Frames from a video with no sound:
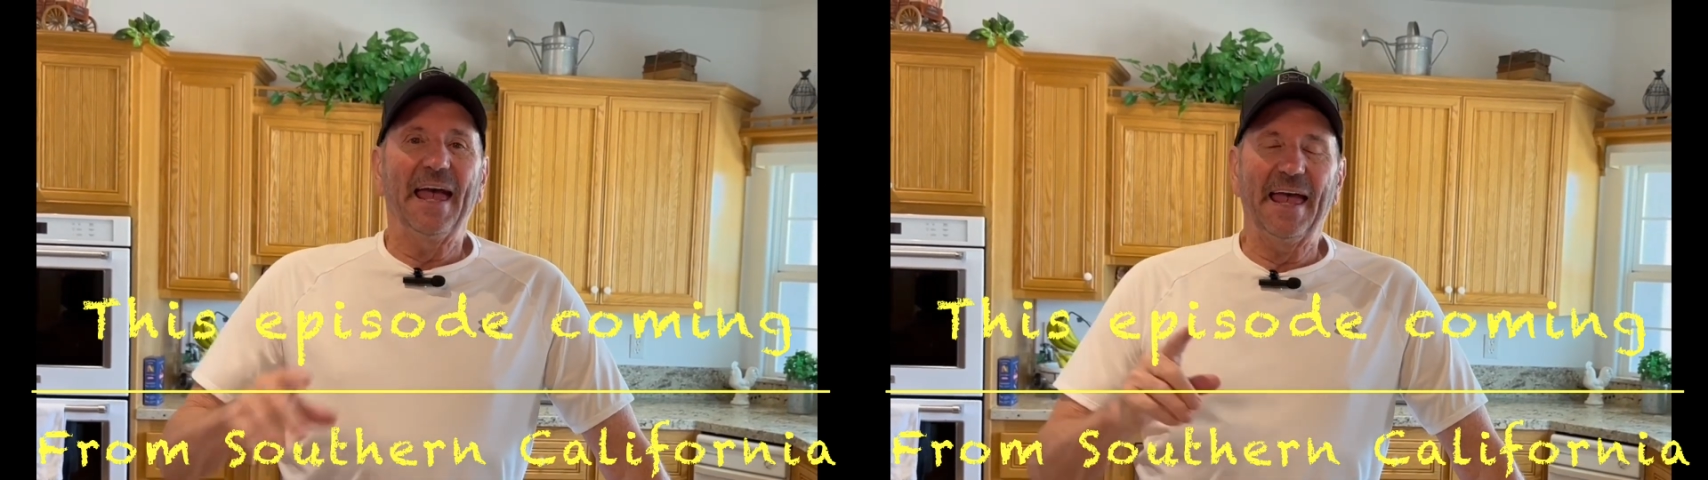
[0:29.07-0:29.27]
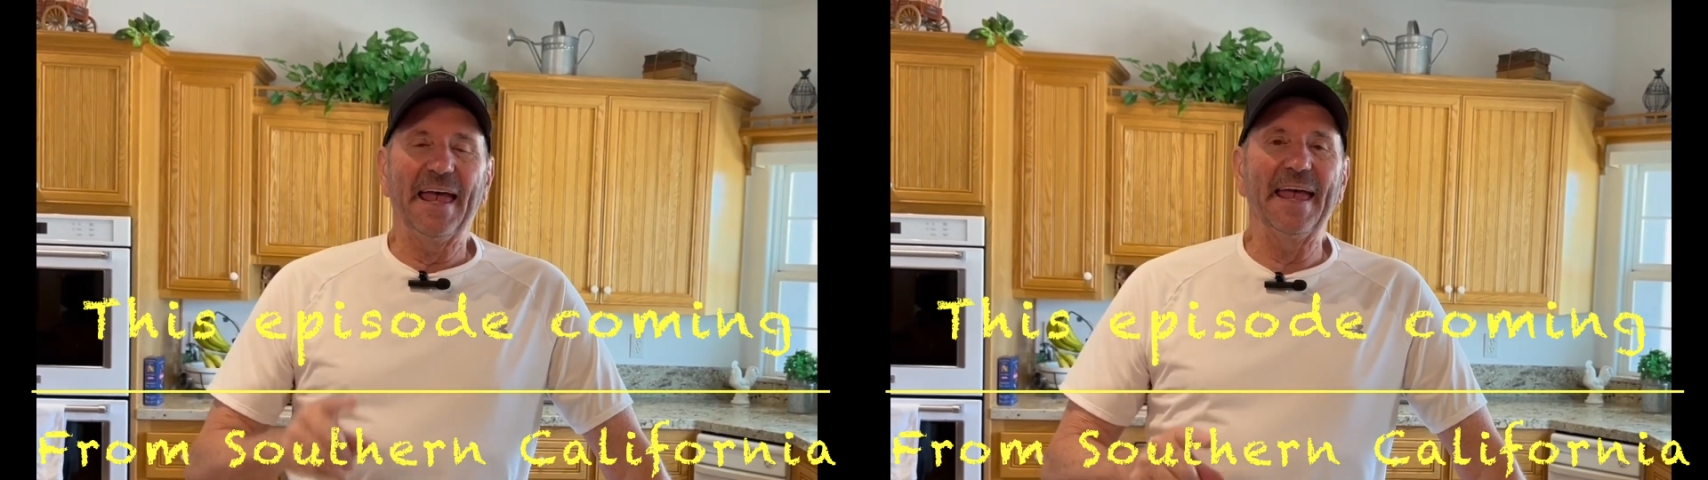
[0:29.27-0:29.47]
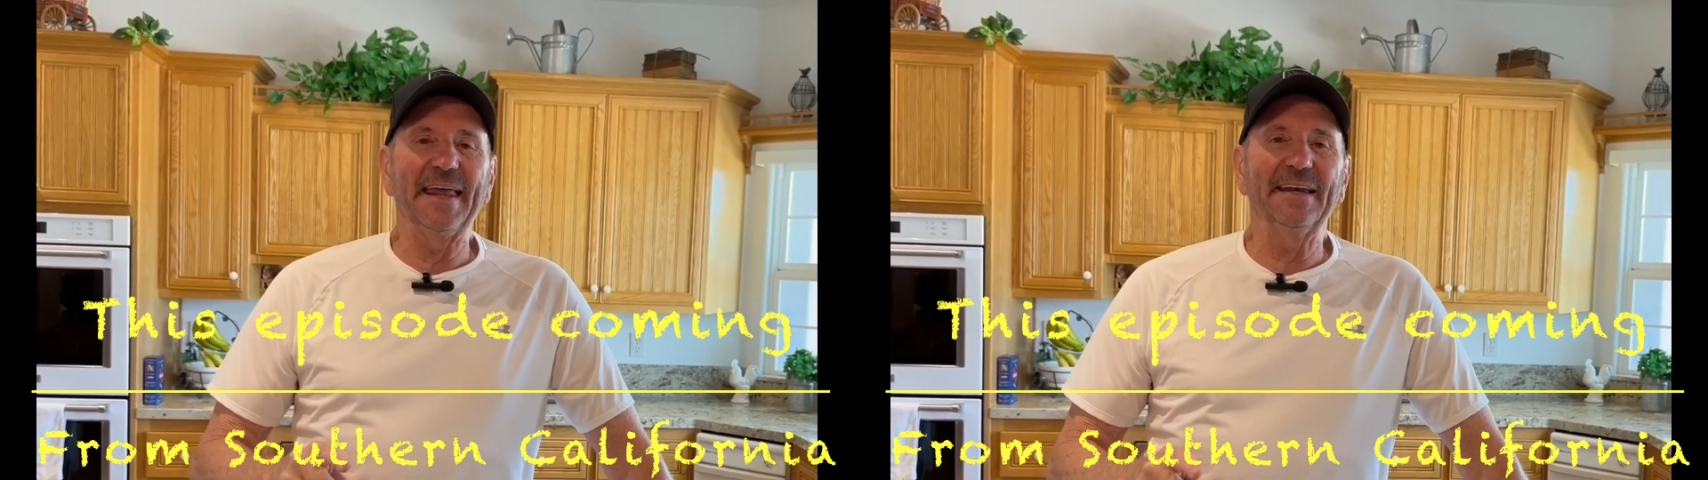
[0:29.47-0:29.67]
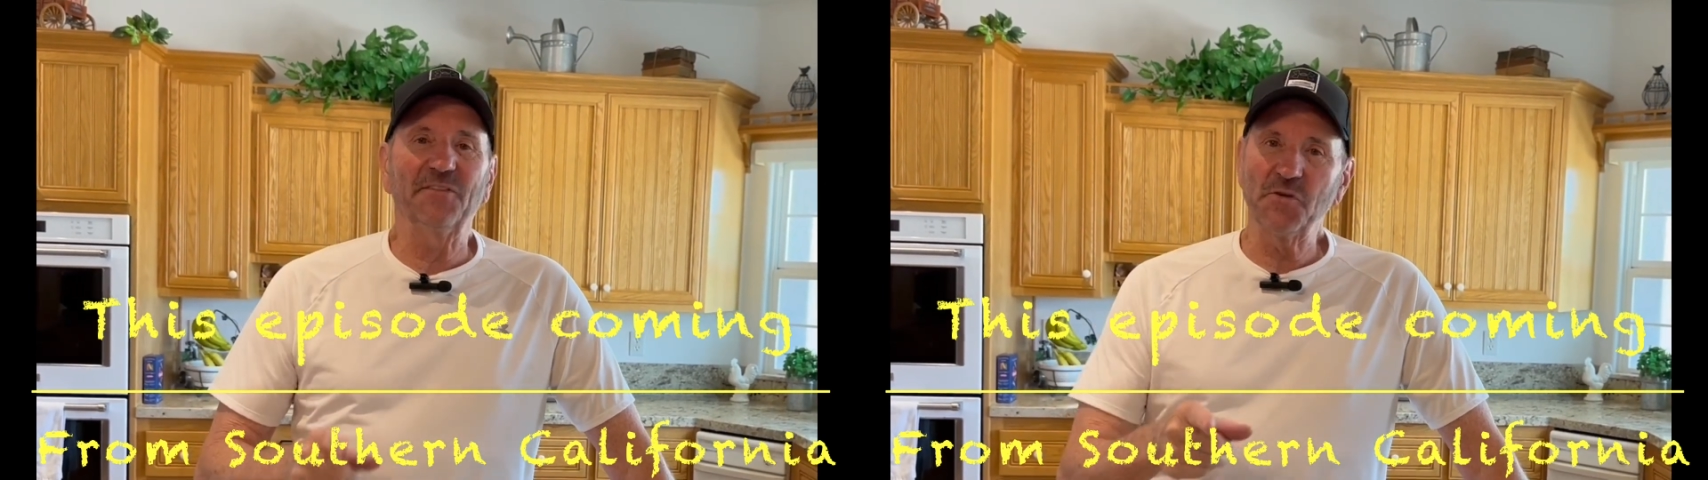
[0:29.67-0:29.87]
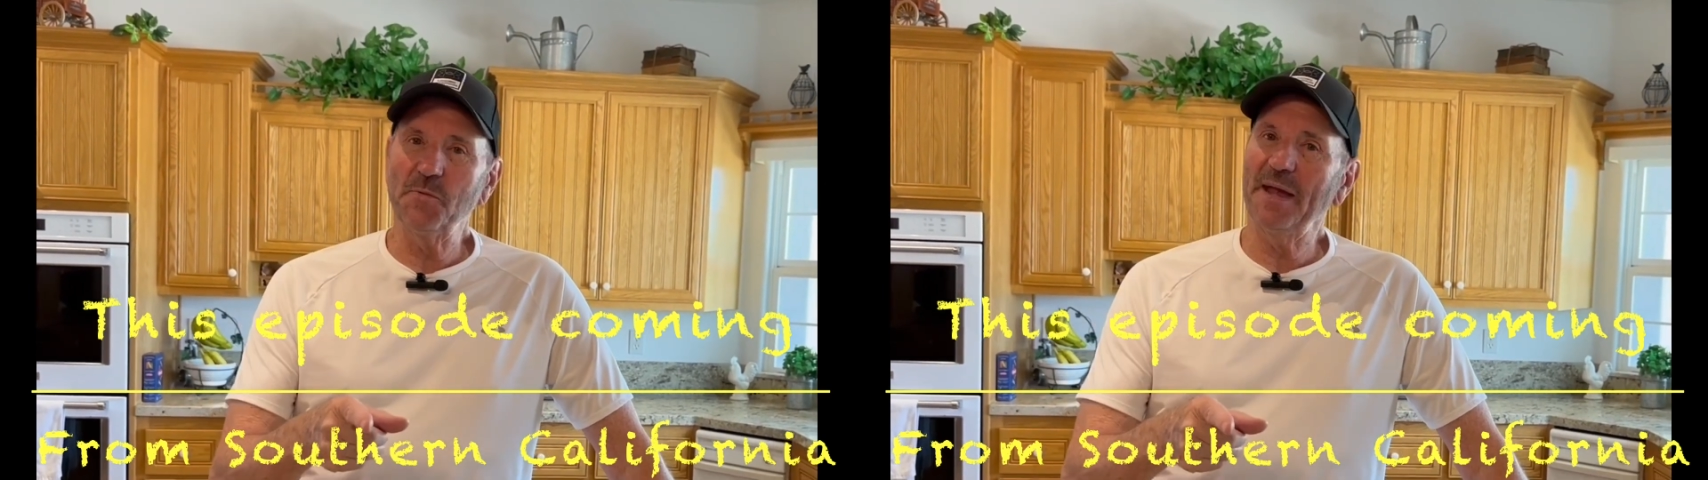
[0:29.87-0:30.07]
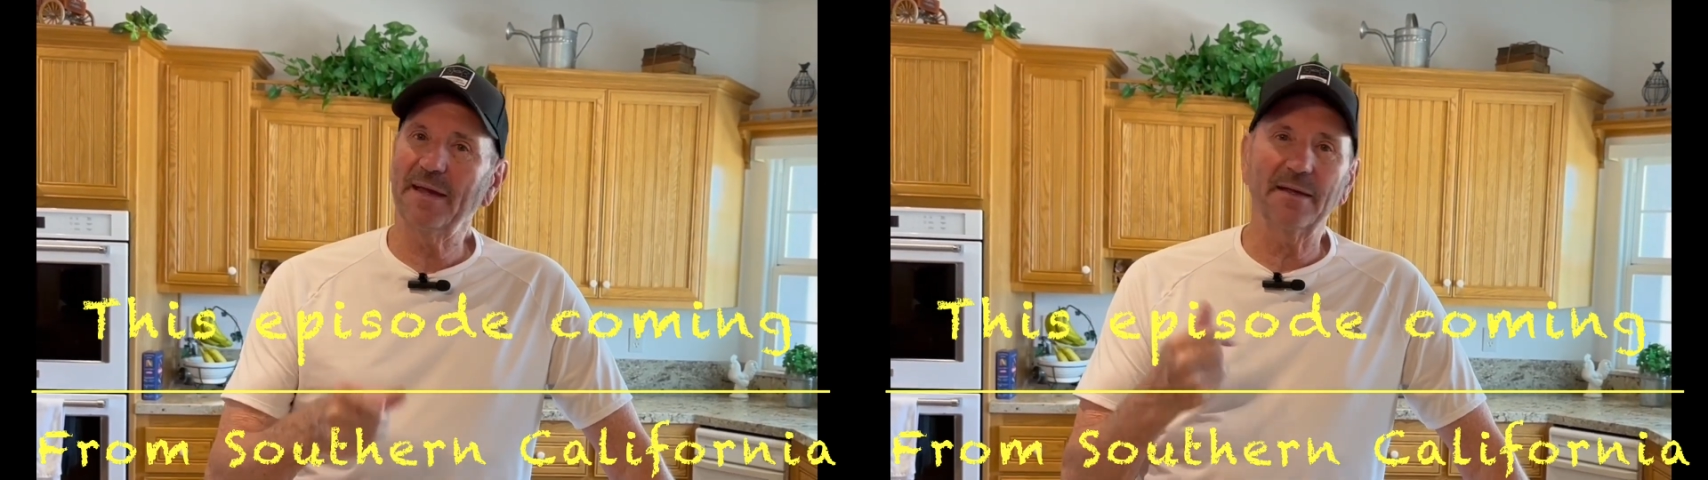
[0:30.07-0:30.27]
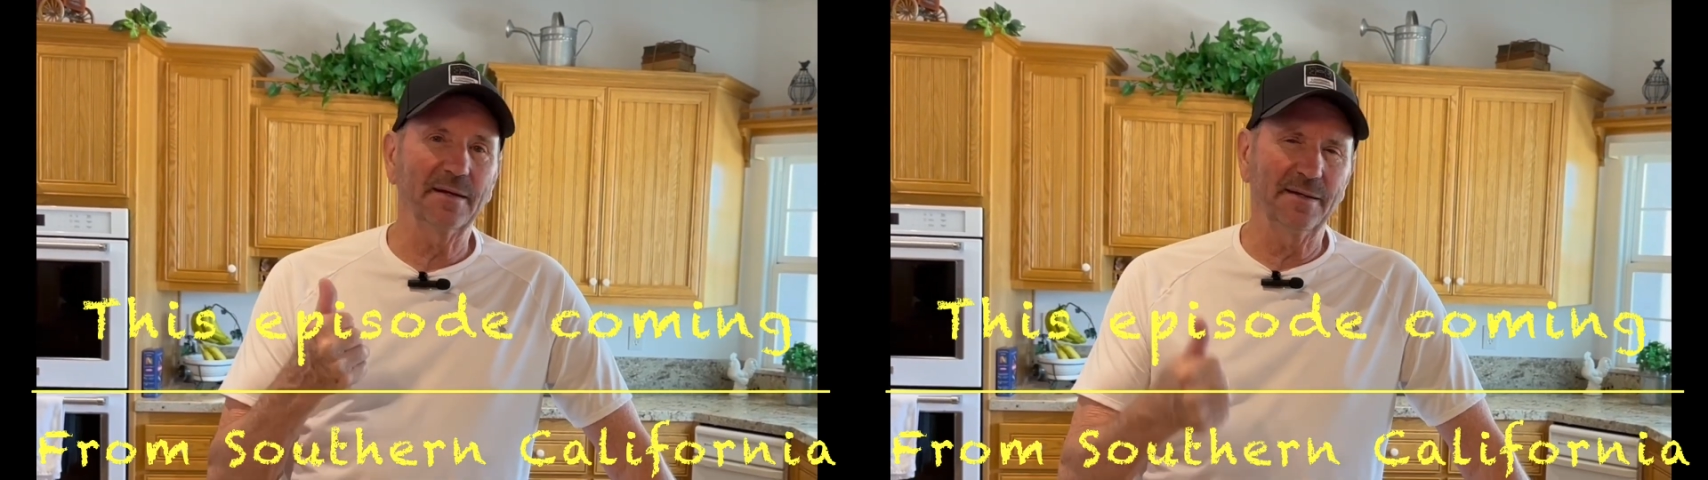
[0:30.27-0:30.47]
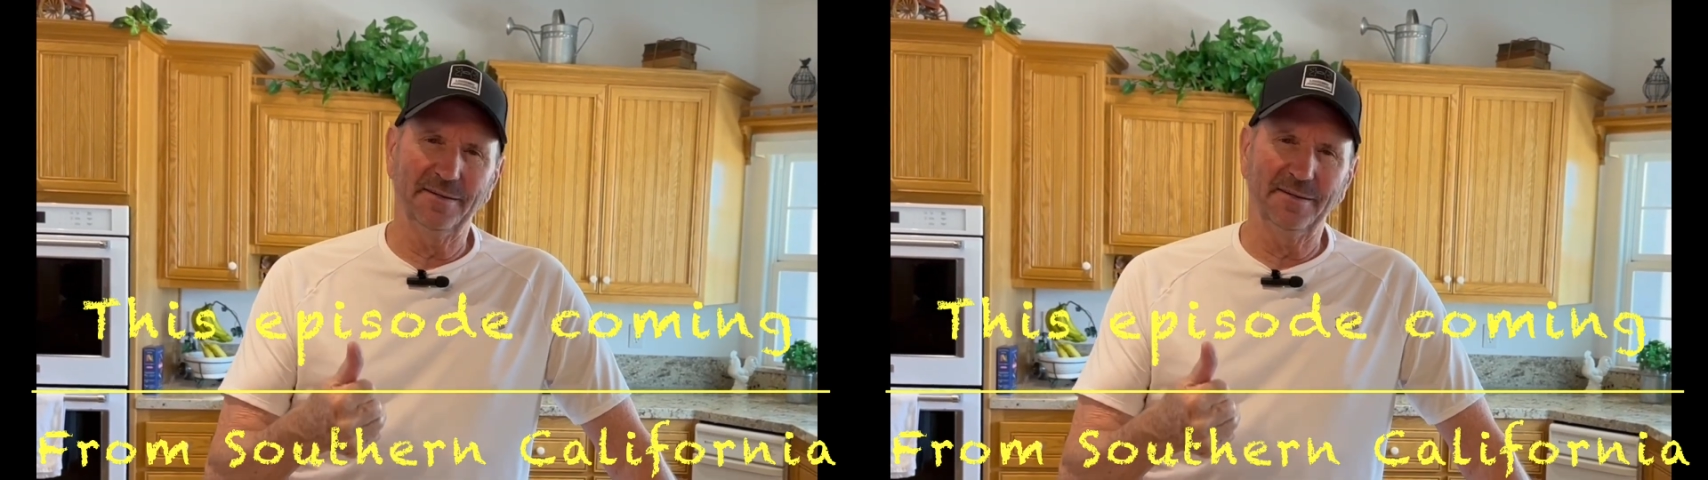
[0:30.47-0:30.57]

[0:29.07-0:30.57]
And if you make it,